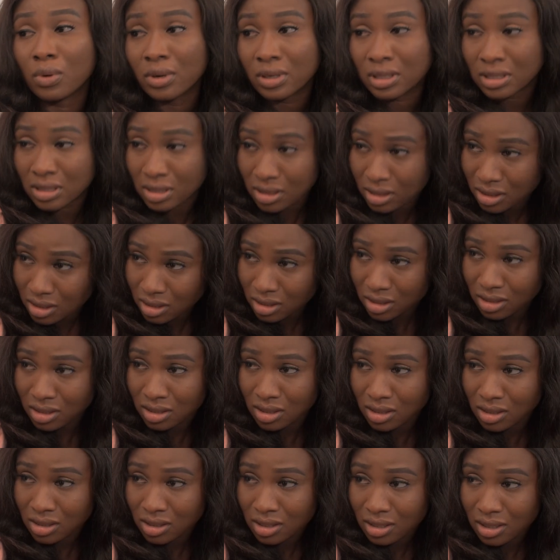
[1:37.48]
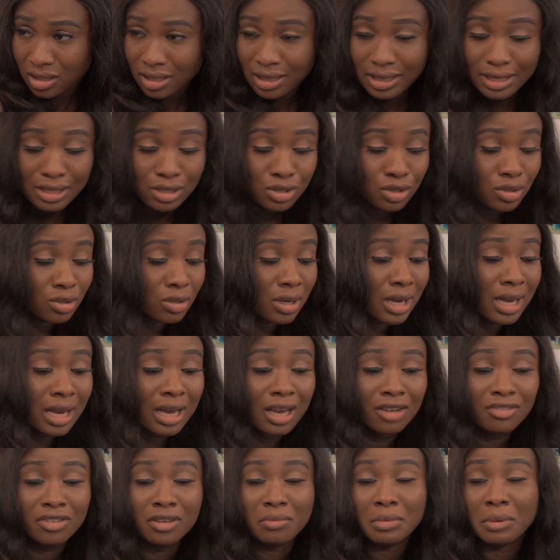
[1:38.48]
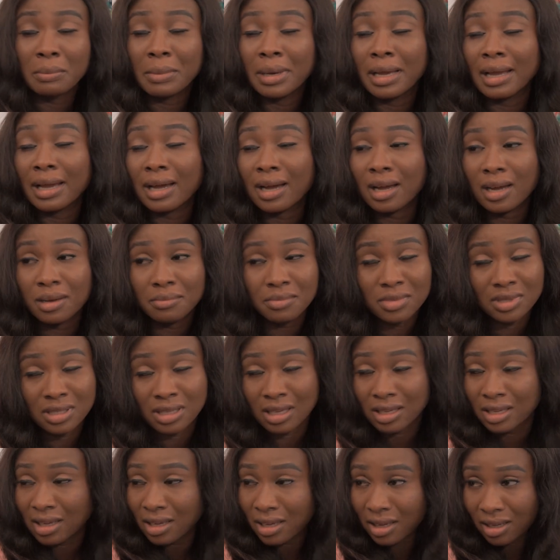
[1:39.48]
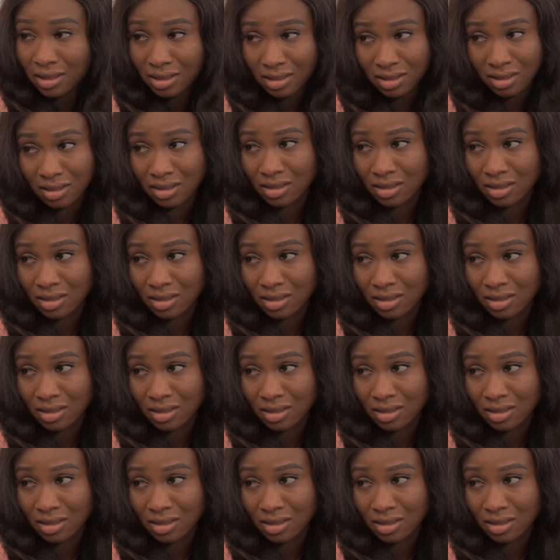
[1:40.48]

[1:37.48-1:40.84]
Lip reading: want is to have him in my arms again.